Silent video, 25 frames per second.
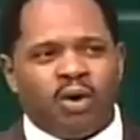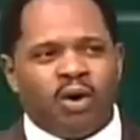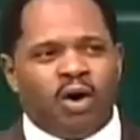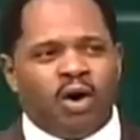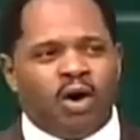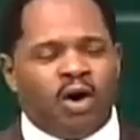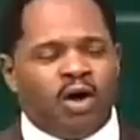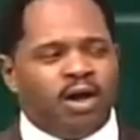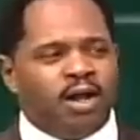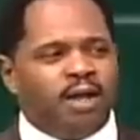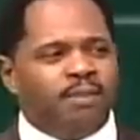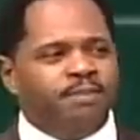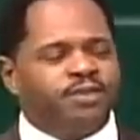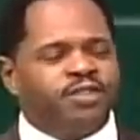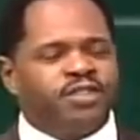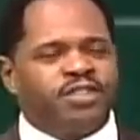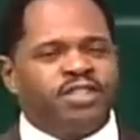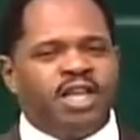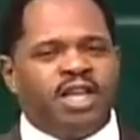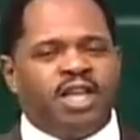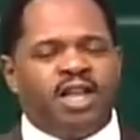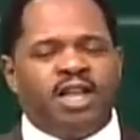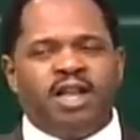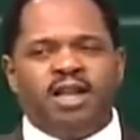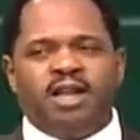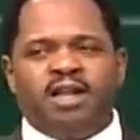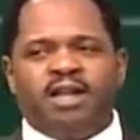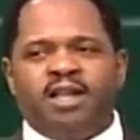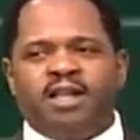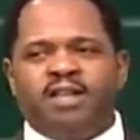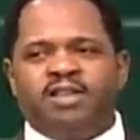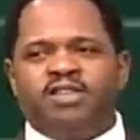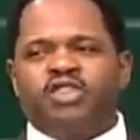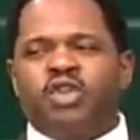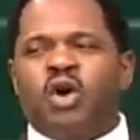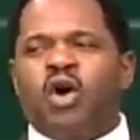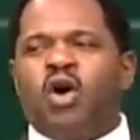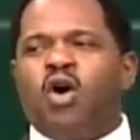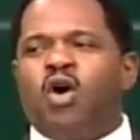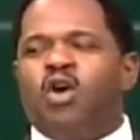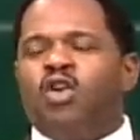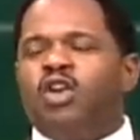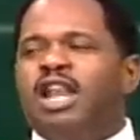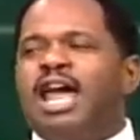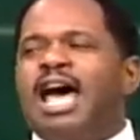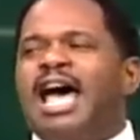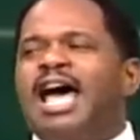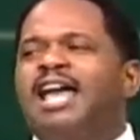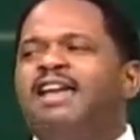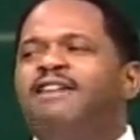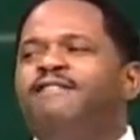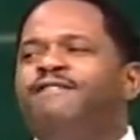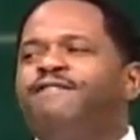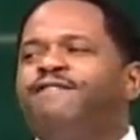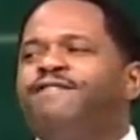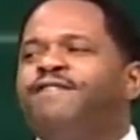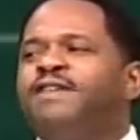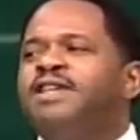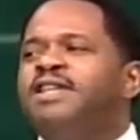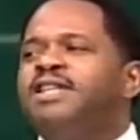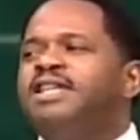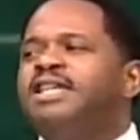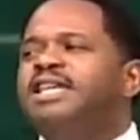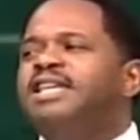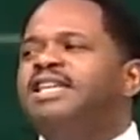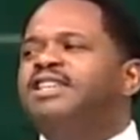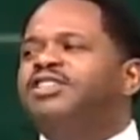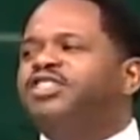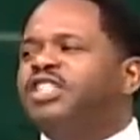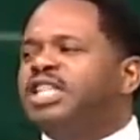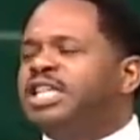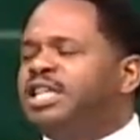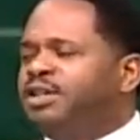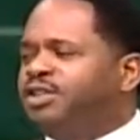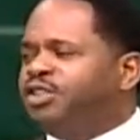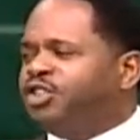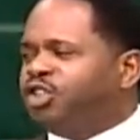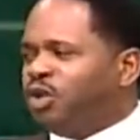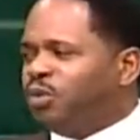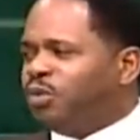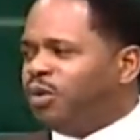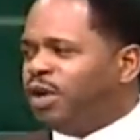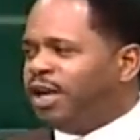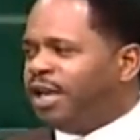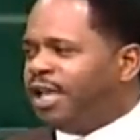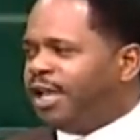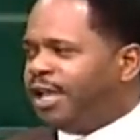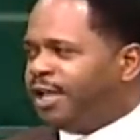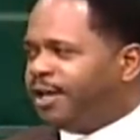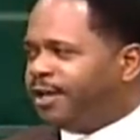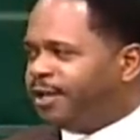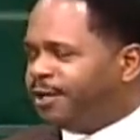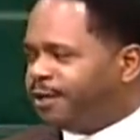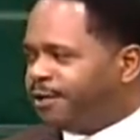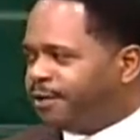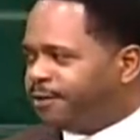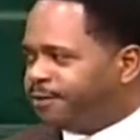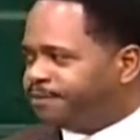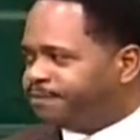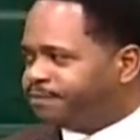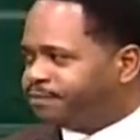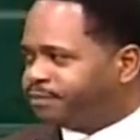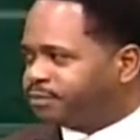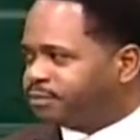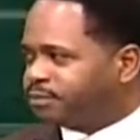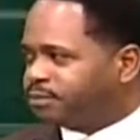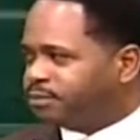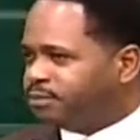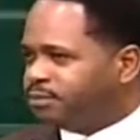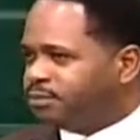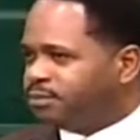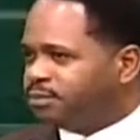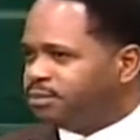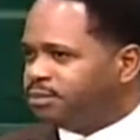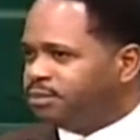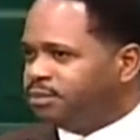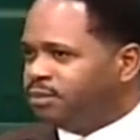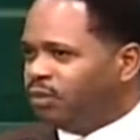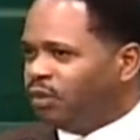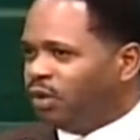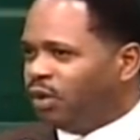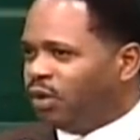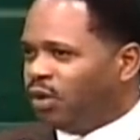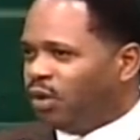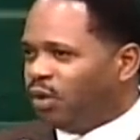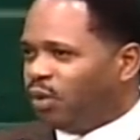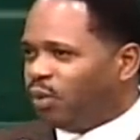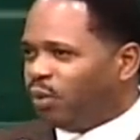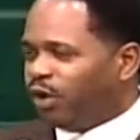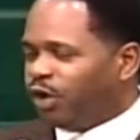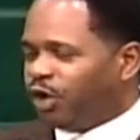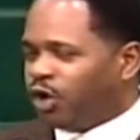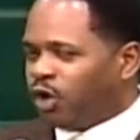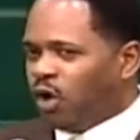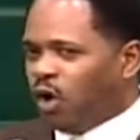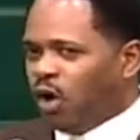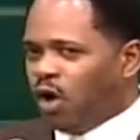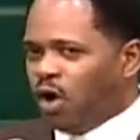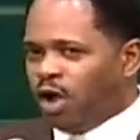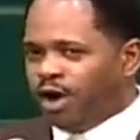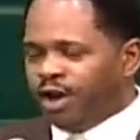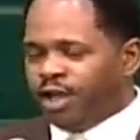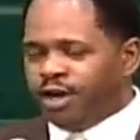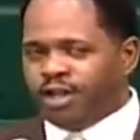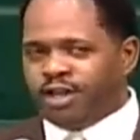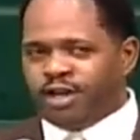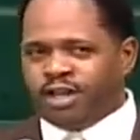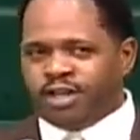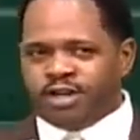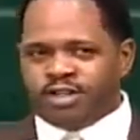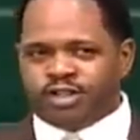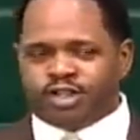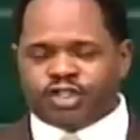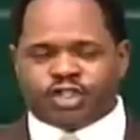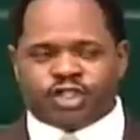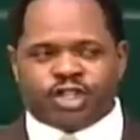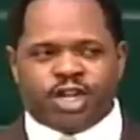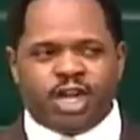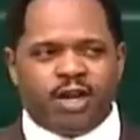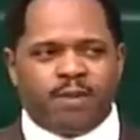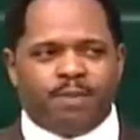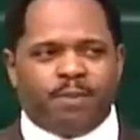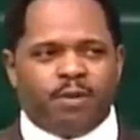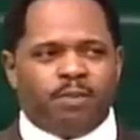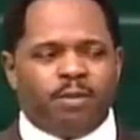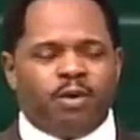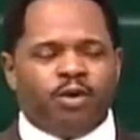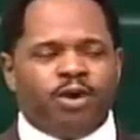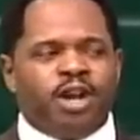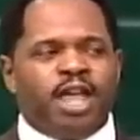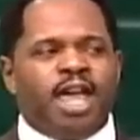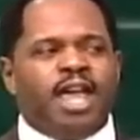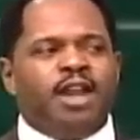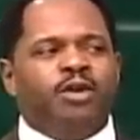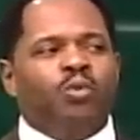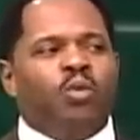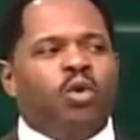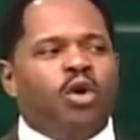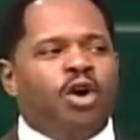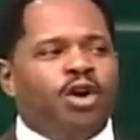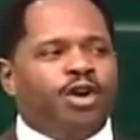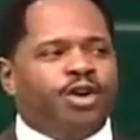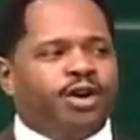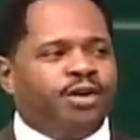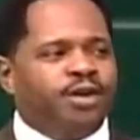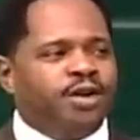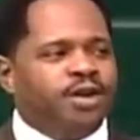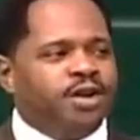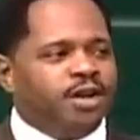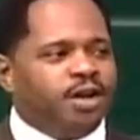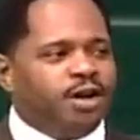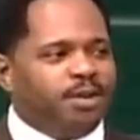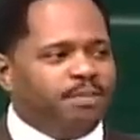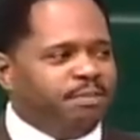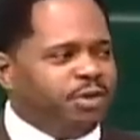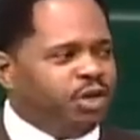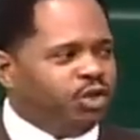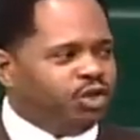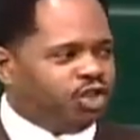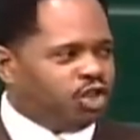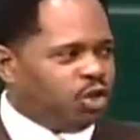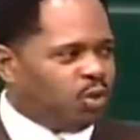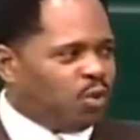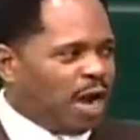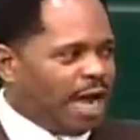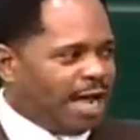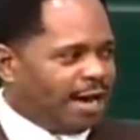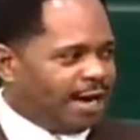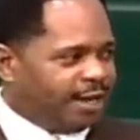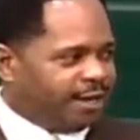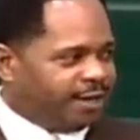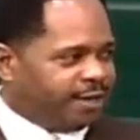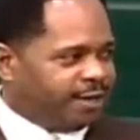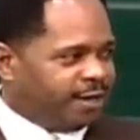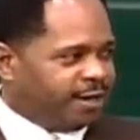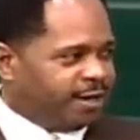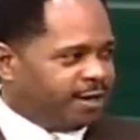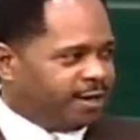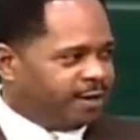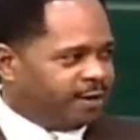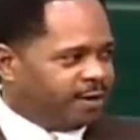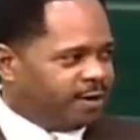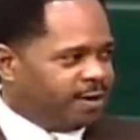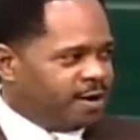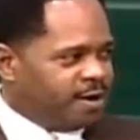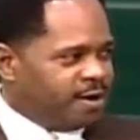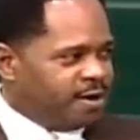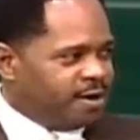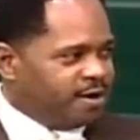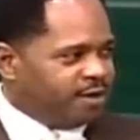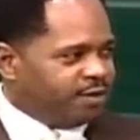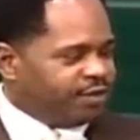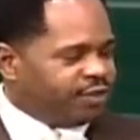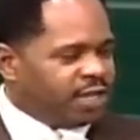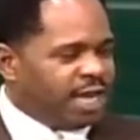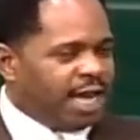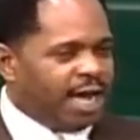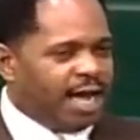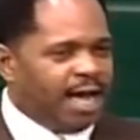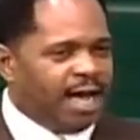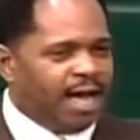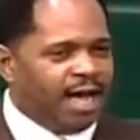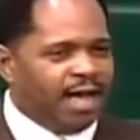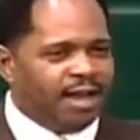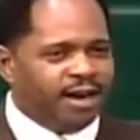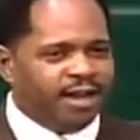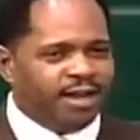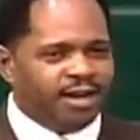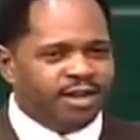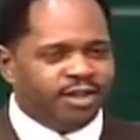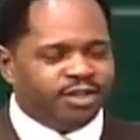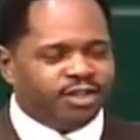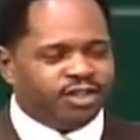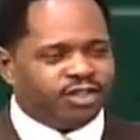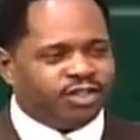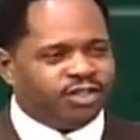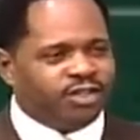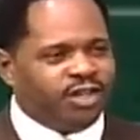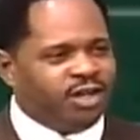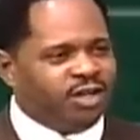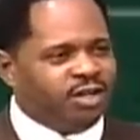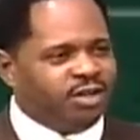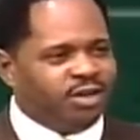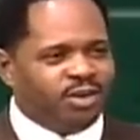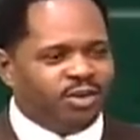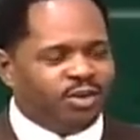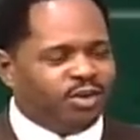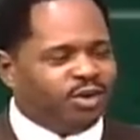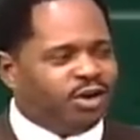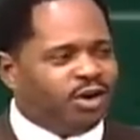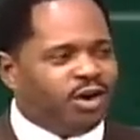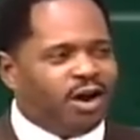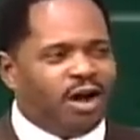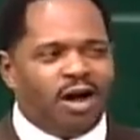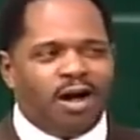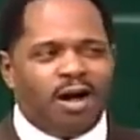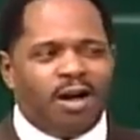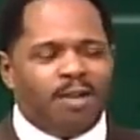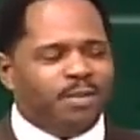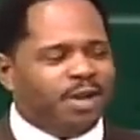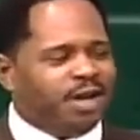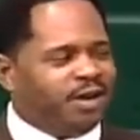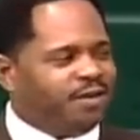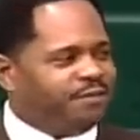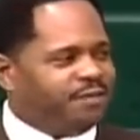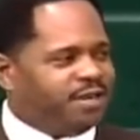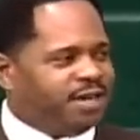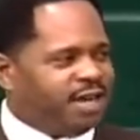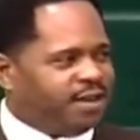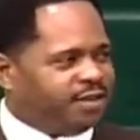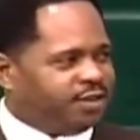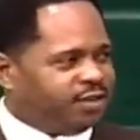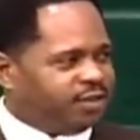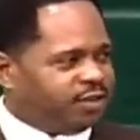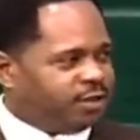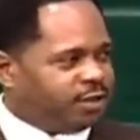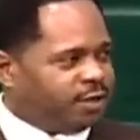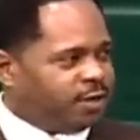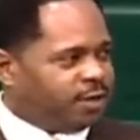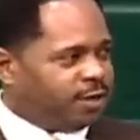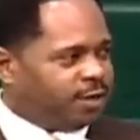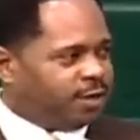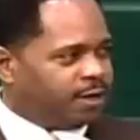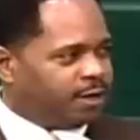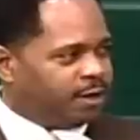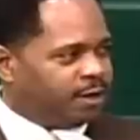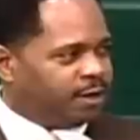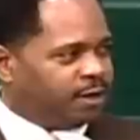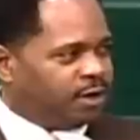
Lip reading: All I'm saying is all life is interrelated. We're caught in an inescapable network of mutuality, tied in a single garment of destiny.